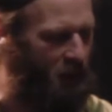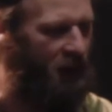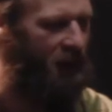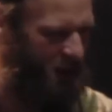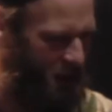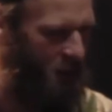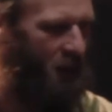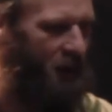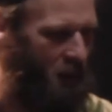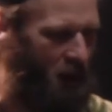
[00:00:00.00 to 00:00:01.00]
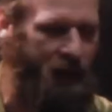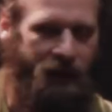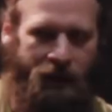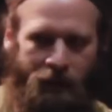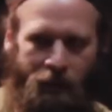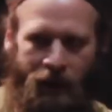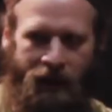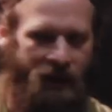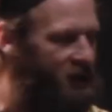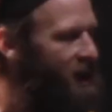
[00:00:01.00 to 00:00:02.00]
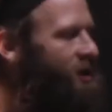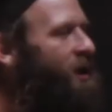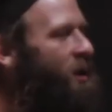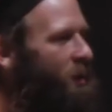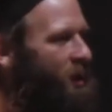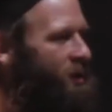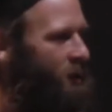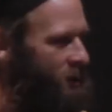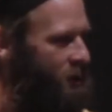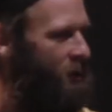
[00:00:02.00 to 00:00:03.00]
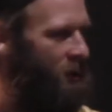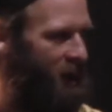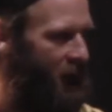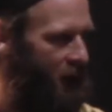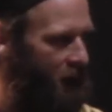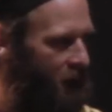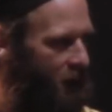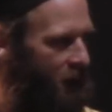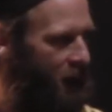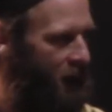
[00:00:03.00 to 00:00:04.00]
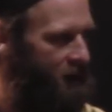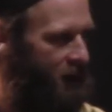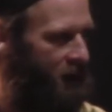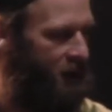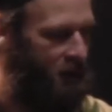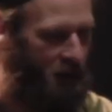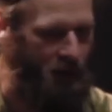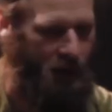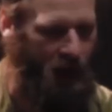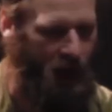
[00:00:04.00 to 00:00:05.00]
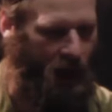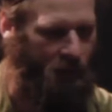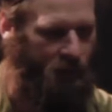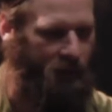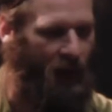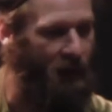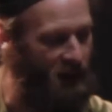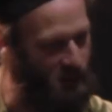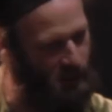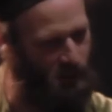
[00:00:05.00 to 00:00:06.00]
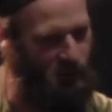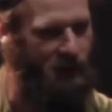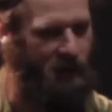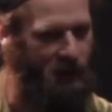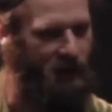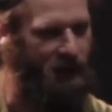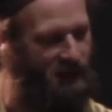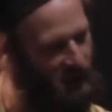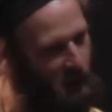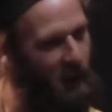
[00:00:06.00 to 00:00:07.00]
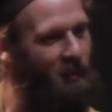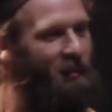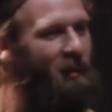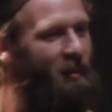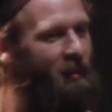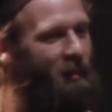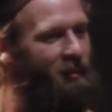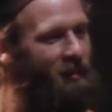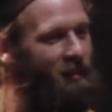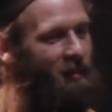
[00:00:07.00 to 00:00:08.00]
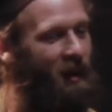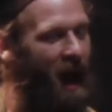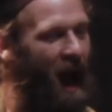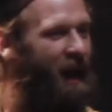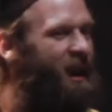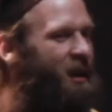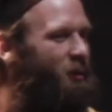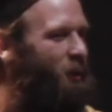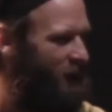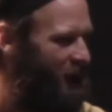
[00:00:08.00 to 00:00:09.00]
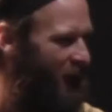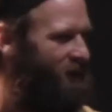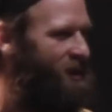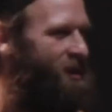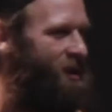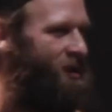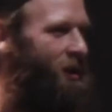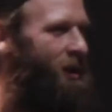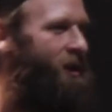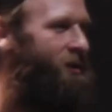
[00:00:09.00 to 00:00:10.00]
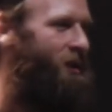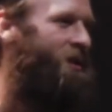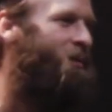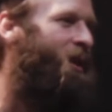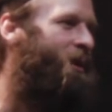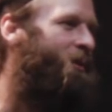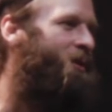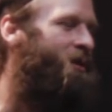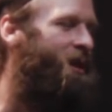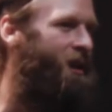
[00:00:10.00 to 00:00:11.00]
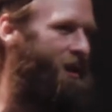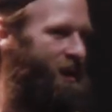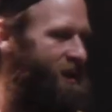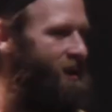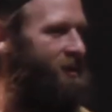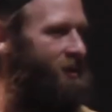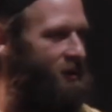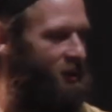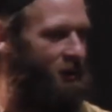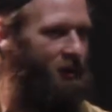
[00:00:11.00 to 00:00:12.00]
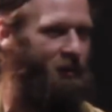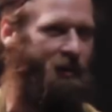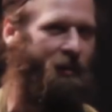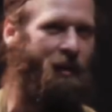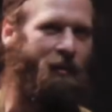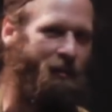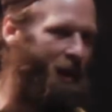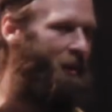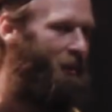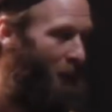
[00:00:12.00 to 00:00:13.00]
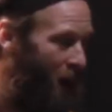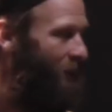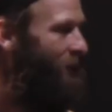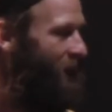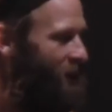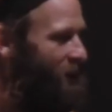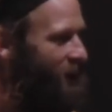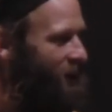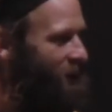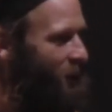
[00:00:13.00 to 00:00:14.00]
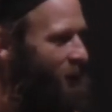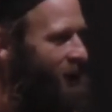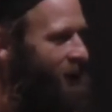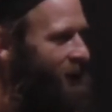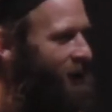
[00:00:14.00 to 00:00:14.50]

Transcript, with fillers: But like I said, my my my initiation in music was through the piano as a kid, um, and this was really because you know my my. I didn't really have such a strong interest in playing music at six years old, but my, my mom thought it would be good for me,